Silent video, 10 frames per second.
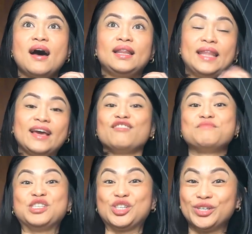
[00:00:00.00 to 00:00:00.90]
like I've
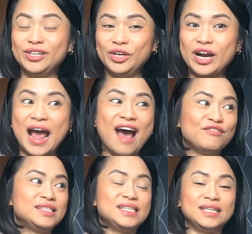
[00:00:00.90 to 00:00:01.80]
mentioned earlier, I
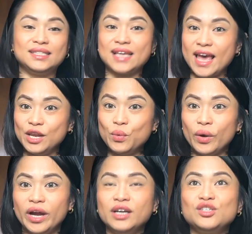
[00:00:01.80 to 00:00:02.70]
haven't seen it
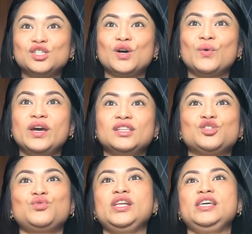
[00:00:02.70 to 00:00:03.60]
anywhere, so
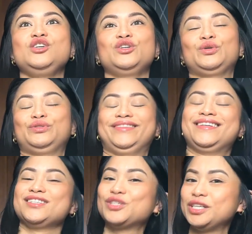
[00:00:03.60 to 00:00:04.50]
it's really,
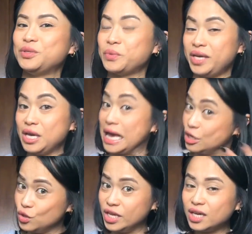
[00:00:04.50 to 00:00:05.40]
in a certain way,
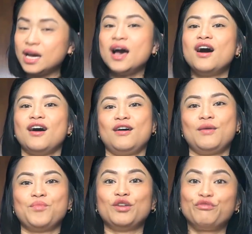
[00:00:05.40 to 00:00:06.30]
unique.
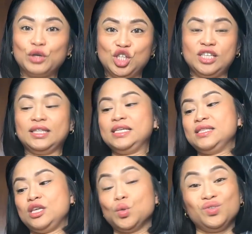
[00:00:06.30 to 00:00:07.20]
Unfortunately,
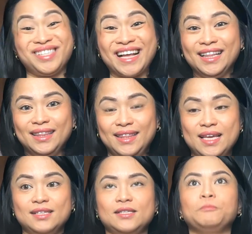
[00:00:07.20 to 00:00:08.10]
they don't sell
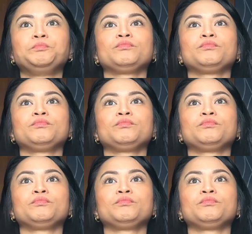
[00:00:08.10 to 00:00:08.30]
this